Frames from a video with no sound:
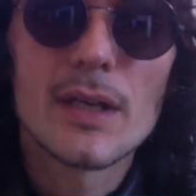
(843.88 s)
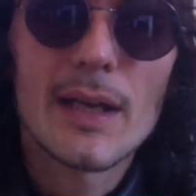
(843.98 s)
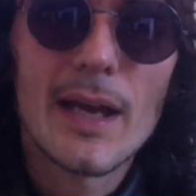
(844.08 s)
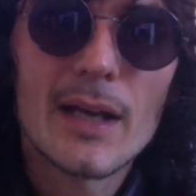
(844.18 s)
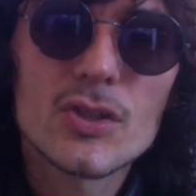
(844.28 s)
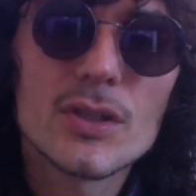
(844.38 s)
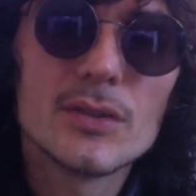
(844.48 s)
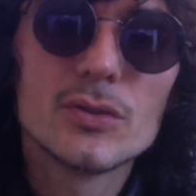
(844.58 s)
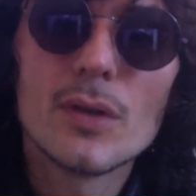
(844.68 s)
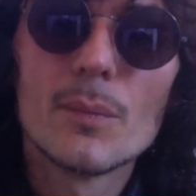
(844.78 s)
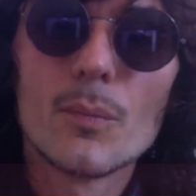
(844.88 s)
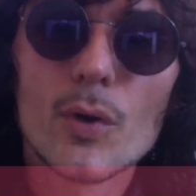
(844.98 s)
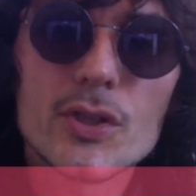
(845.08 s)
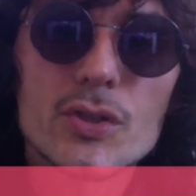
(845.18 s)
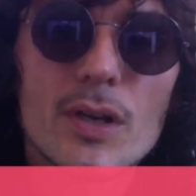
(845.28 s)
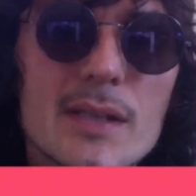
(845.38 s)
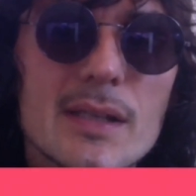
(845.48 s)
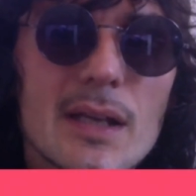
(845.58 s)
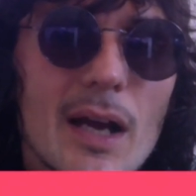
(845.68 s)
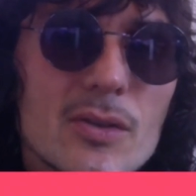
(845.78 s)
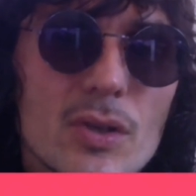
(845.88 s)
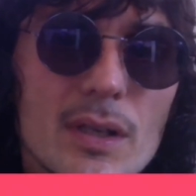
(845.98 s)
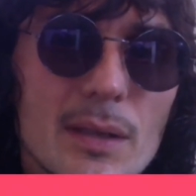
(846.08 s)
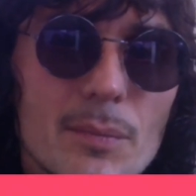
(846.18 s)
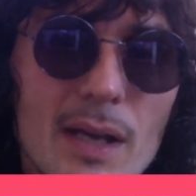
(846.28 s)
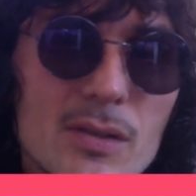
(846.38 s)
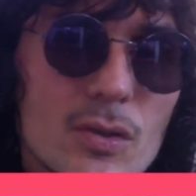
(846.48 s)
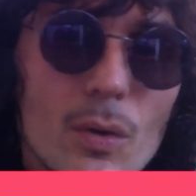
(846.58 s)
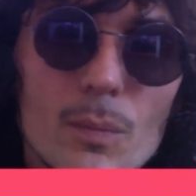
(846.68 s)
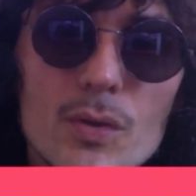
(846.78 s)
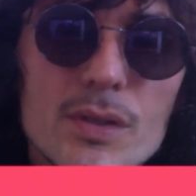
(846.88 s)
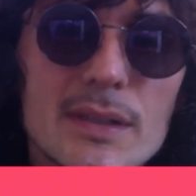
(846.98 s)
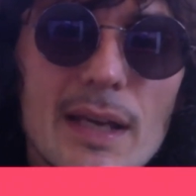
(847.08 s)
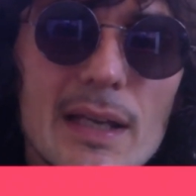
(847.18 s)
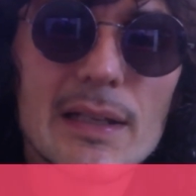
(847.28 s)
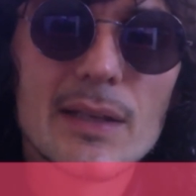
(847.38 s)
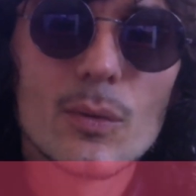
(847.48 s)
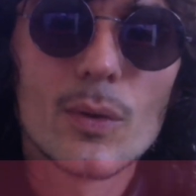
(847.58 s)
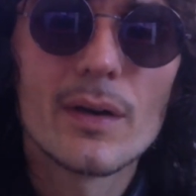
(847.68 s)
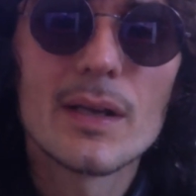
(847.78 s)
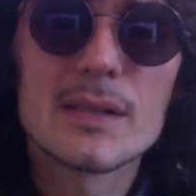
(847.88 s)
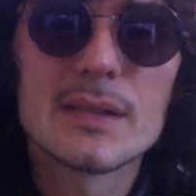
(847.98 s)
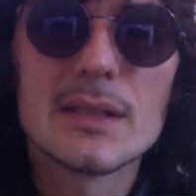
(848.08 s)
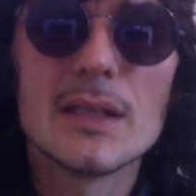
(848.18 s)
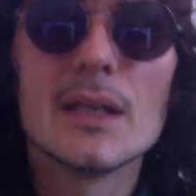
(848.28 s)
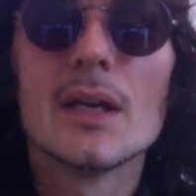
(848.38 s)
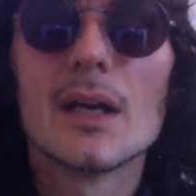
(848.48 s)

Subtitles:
you can actually do a moisturizing, hydrating mask almost daily, whereas the